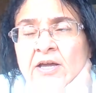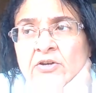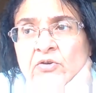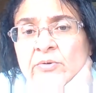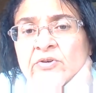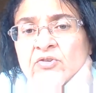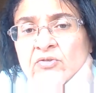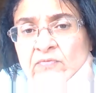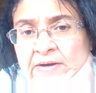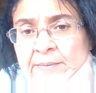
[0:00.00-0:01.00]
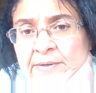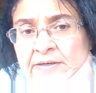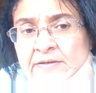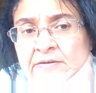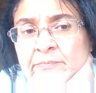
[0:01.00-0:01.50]
to induce
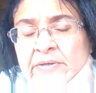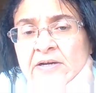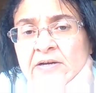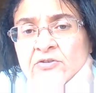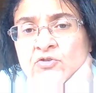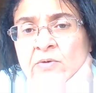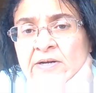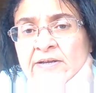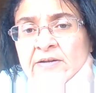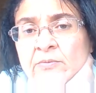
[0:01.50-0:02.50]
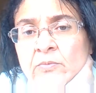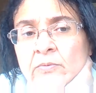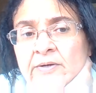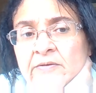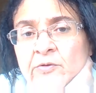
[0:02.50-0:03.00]
vomiting because you want to get
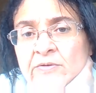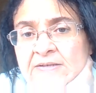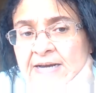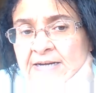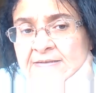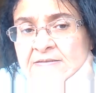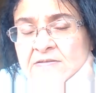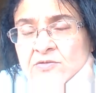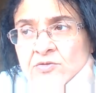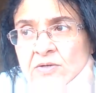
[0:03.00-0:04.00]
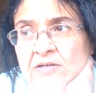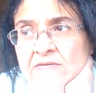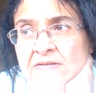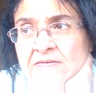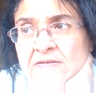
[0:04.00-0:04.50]
rid of those toxins or drugs
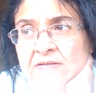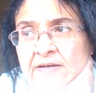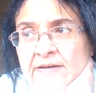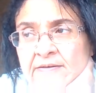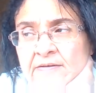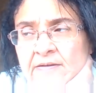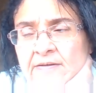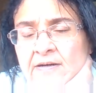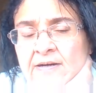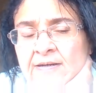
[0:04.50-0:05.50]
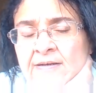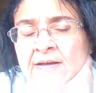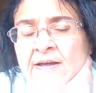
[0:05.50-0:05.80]
that's in that gut.